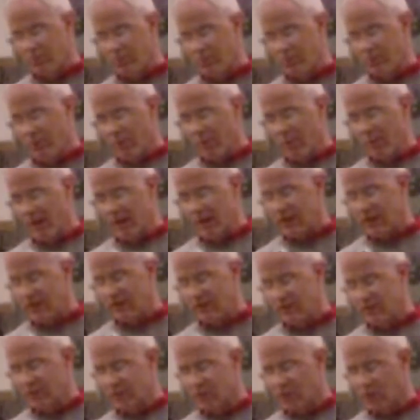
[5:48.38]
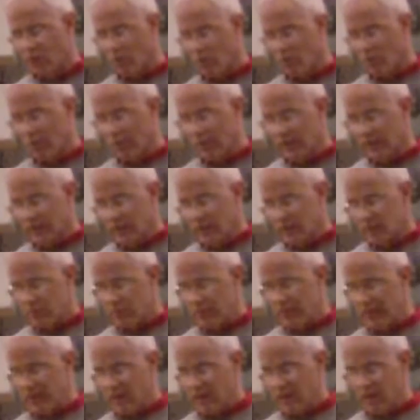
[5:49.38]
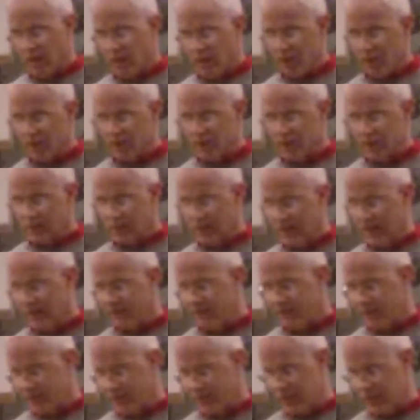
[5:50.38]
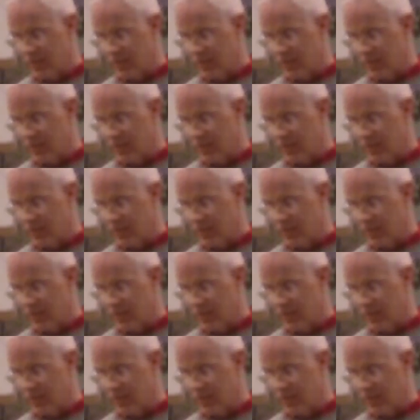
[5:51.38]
to be reminded of his goal to make others' lives